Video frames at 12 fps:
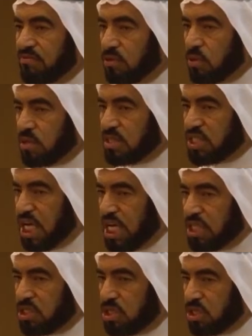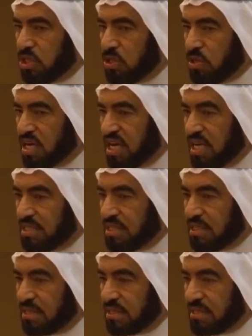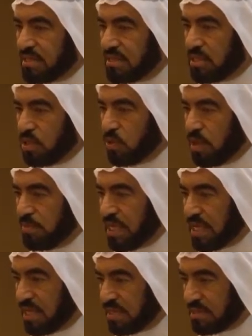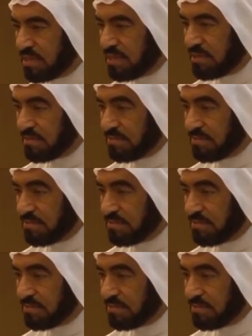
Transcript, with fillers: If you change your religion, you will be killed.